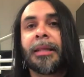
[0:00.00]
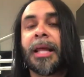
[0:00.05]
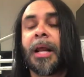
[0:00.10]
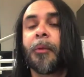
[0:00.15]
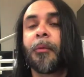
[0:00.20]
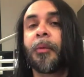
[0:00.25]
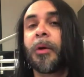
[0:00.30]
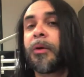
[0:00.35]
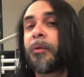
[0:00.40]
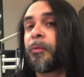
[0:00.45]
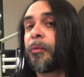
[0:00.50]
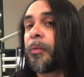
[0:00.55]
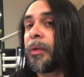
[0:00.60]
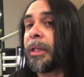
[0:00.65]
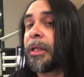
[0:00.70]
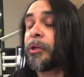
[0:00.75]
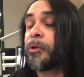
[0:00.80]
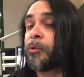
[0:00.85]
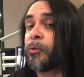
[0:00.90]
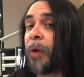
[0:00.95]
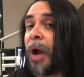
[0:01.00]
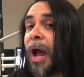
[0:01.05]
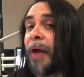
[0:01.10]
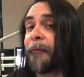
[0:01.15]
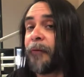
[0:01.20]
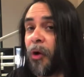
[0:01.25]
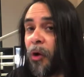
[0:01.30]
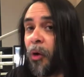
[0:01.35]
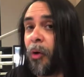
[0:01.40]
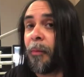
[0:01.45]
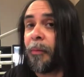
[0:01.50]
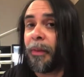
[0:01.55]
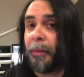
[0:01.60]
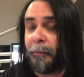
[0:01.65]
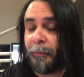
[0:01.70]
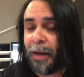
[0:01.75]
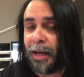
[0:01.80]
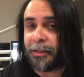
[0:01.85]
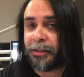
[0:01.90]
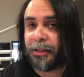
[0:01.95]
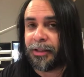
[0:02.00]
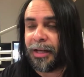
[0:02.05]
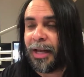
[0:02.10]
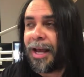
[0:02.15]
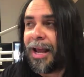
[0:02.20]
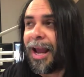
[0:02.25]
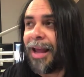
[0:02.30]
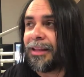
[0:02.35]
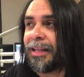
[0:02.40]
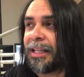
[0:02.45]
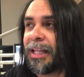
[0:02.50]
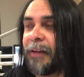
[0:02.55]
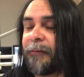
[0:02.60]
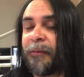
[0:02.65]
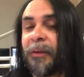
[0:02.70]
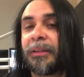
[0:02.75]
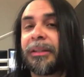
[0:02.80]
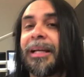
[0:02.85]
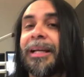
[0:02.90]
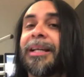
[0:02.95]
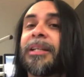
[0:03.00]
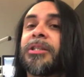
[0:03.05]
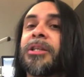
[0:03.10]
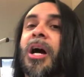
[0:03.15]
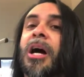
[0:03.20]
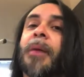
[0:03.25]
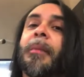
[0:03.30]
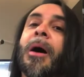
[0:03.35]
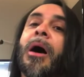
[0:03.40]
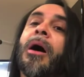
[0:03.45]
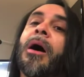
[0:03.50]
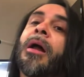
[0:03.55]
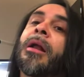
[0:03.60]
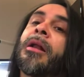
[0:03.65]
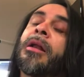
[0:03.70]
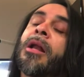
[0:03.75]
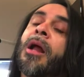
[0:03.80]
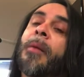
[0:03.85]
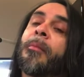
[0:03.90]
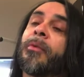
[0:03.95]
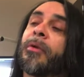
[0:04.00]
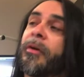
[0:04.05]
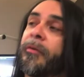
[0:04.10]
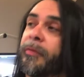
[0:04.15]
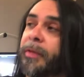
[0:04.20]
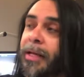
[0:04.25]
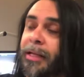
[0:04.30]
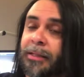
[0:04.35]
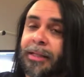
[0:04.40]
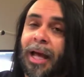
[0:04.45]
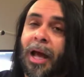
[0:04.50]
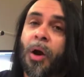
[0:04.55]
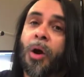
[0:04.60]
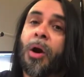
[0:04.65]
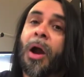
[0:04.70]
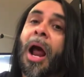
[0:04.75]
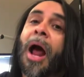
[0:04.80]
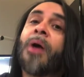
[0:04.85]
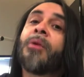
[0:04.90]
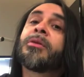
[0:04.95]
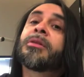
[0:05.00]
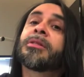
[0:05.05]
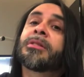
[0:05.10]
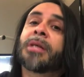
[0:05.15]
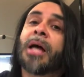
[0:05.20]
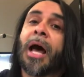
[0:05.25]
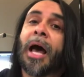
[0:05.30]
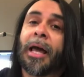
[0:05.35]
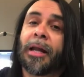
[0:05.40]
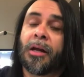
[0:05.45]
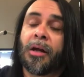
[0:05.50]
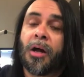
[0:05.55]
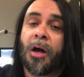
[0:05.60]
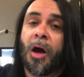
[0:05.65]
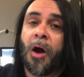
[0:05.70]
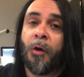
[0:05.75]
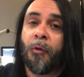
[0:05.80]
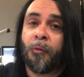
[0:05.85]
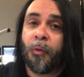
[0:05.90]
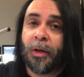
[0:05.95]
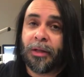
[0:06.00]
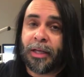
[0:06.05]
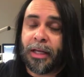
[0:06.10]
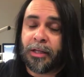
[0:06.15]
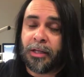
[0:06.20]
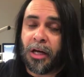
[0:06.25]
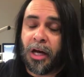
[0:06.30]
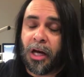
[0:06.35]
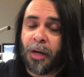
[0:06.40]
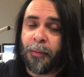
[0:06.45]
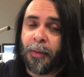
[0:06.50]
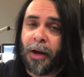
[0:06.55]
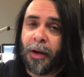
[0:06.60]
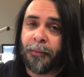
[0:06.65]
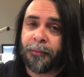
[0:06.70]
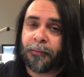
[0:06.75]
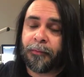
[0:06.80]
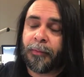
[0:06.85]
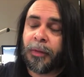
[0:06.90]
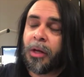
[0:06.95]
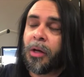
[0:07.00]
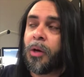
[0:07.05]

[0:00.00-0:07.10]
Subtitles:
that wouldn't really drive home the message, and that they felt they could talk about a number of things that are outside of what they talk about.